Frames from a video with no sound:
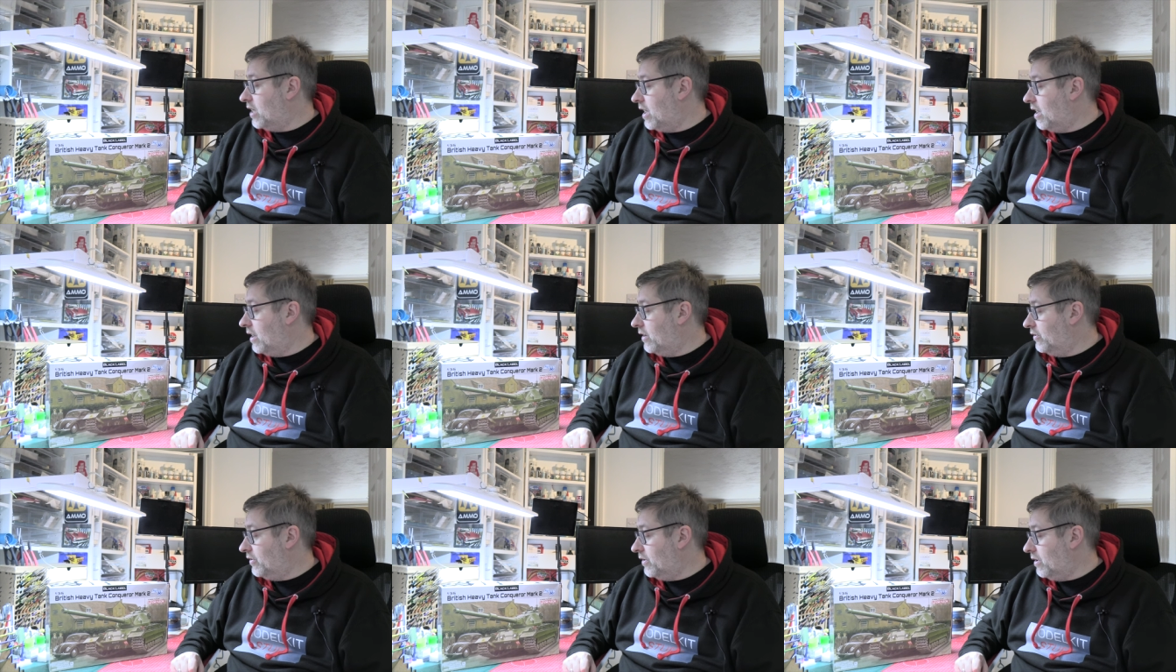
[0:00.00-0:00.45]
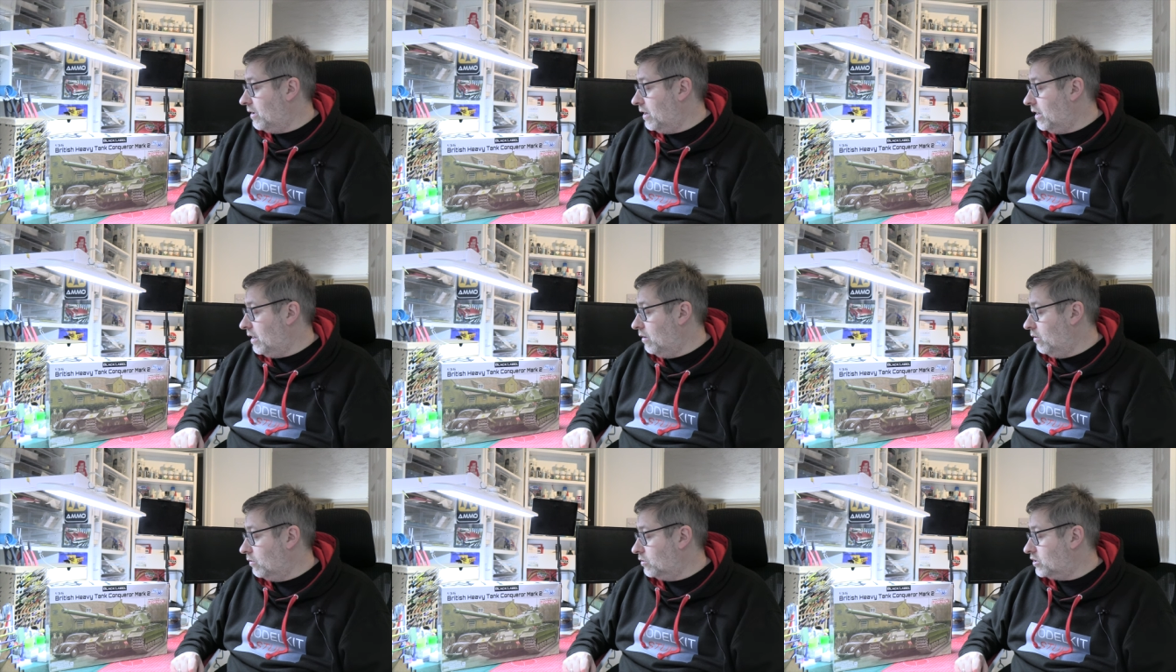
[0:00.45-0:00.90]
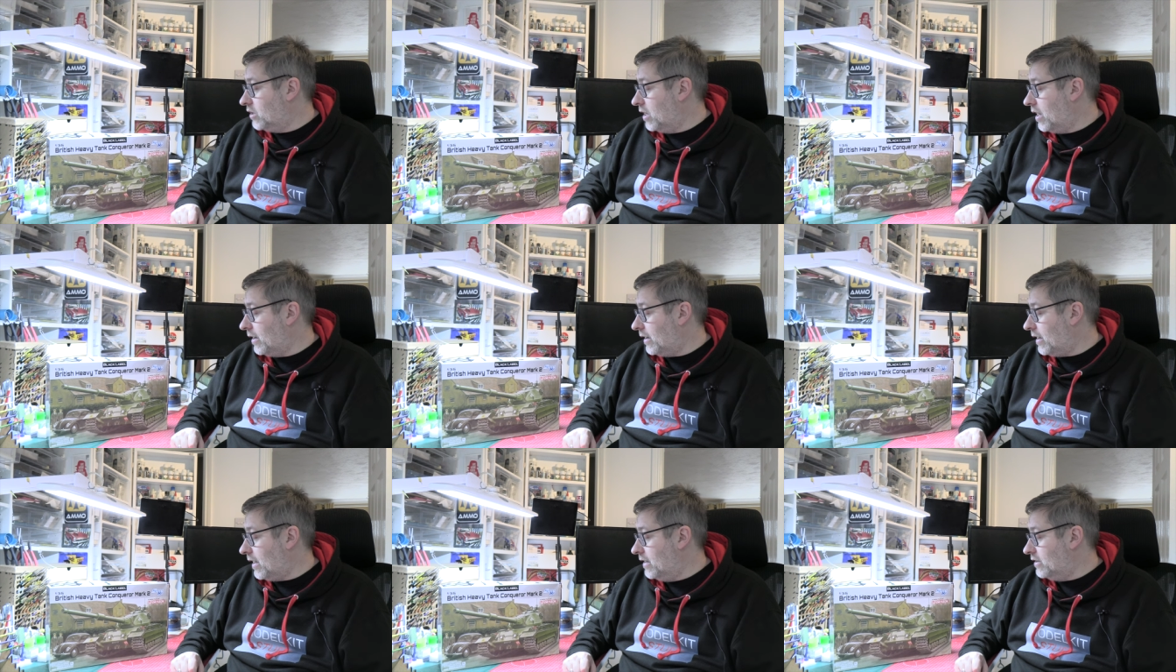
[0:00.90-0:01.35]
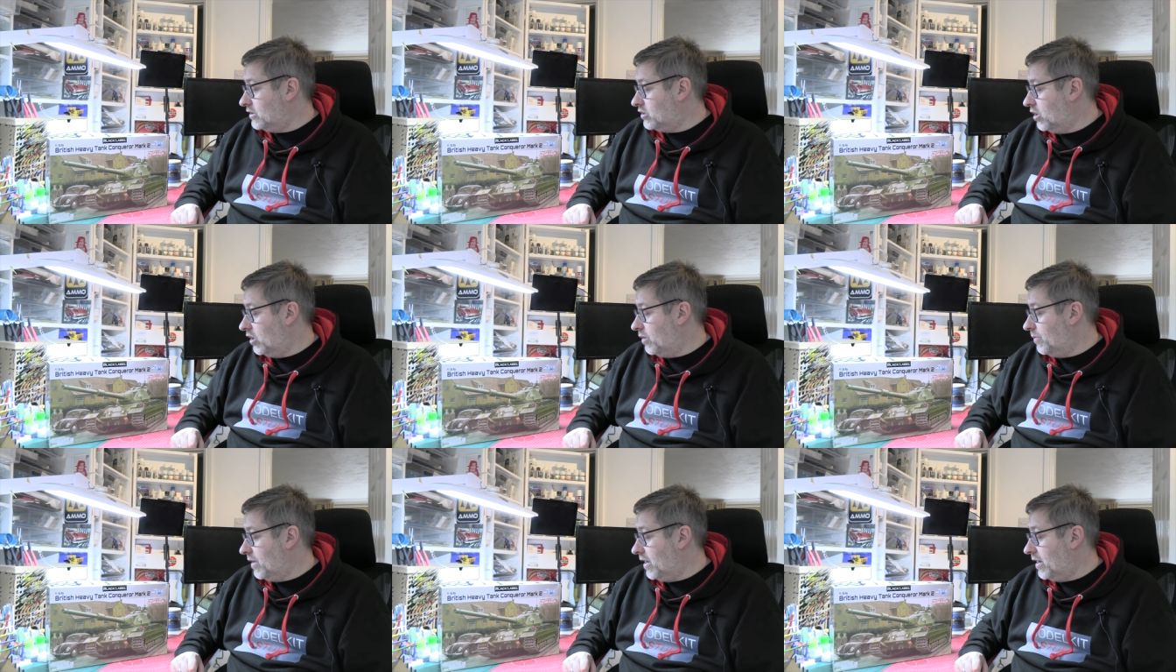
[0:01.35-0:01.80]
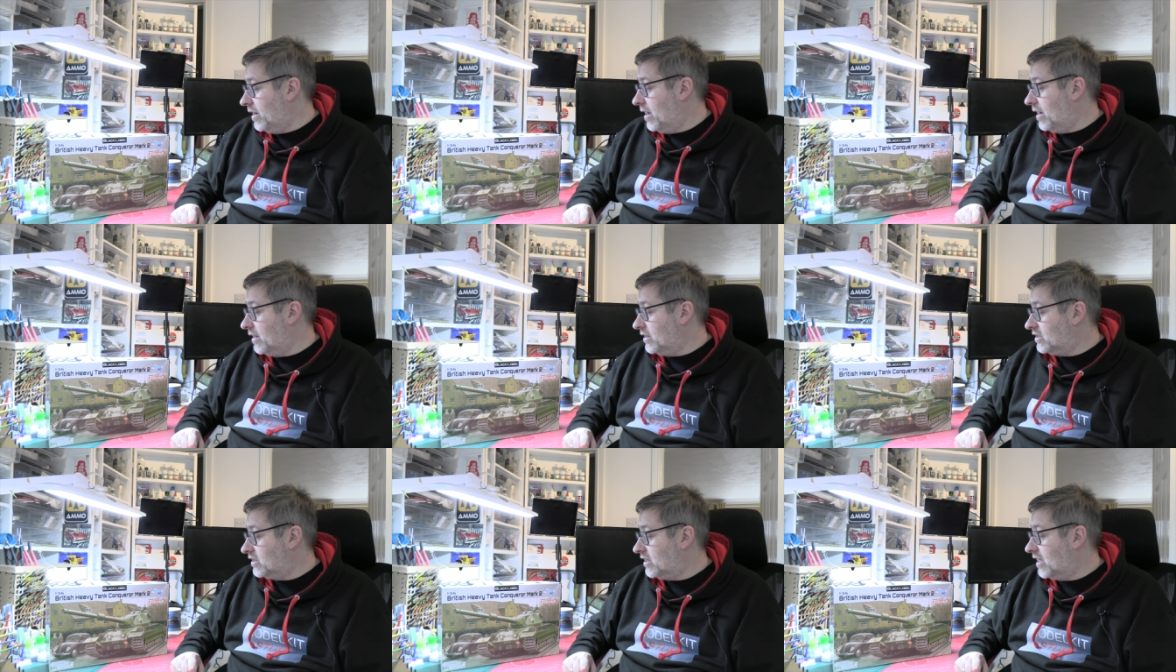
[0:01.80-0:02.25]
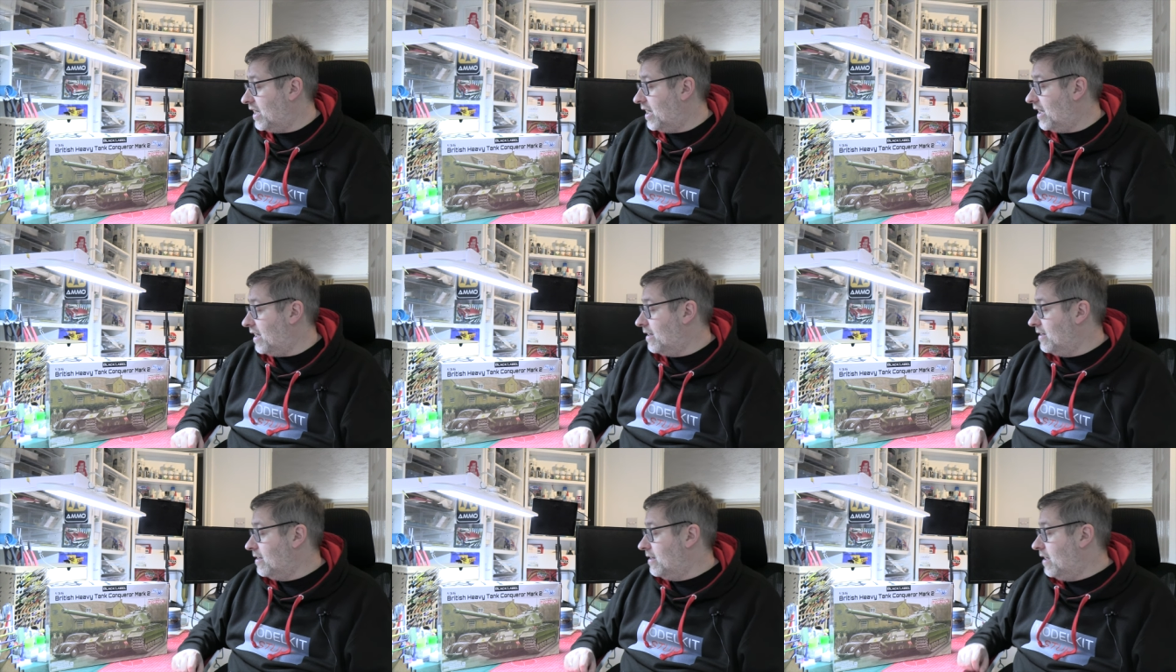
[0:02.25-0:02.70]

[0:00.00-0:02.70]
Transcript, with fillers: and it looks like it's going to be a nice kit,